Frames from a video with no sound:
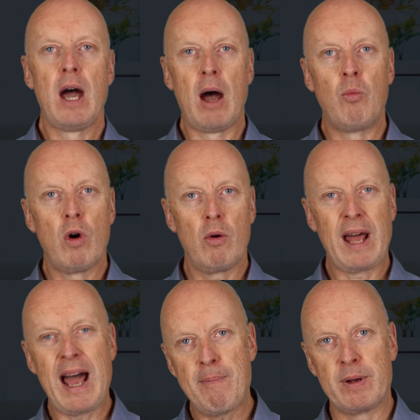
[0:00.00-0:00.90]
And what will
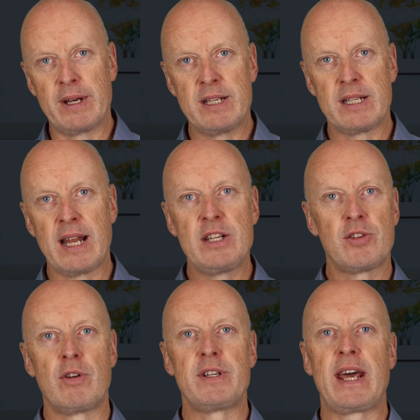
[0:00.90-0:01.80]
happen is
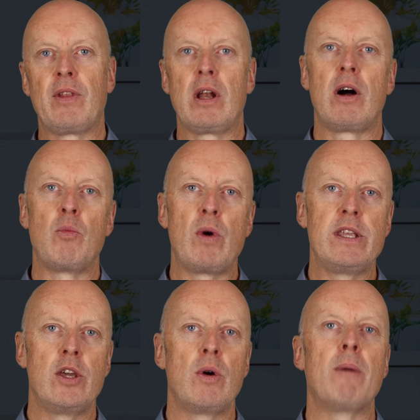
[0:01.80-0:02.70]
later on down the line, when
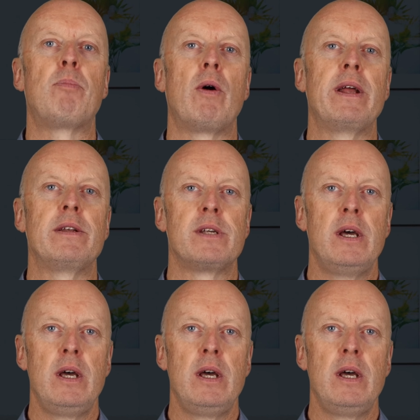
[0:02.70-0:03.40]
you appoint